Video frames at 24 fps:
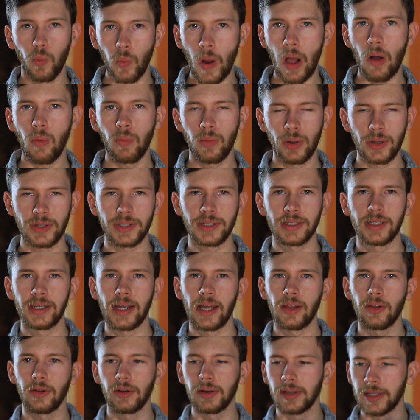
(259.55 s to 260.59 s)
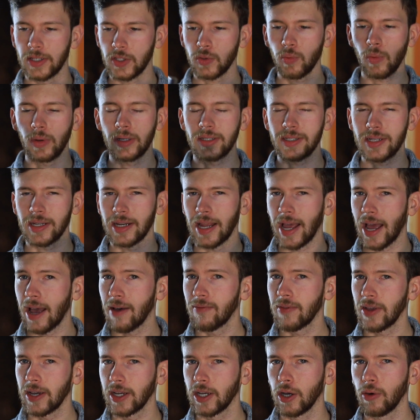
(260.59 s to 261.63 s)
well put together, and this one is going to
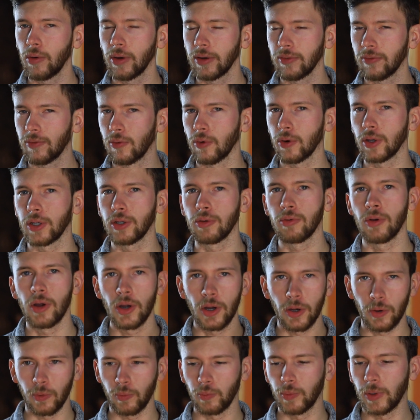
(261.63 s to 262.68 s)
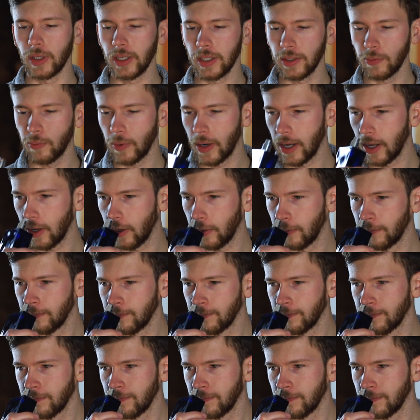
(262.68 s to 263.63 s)
have that going for you really well.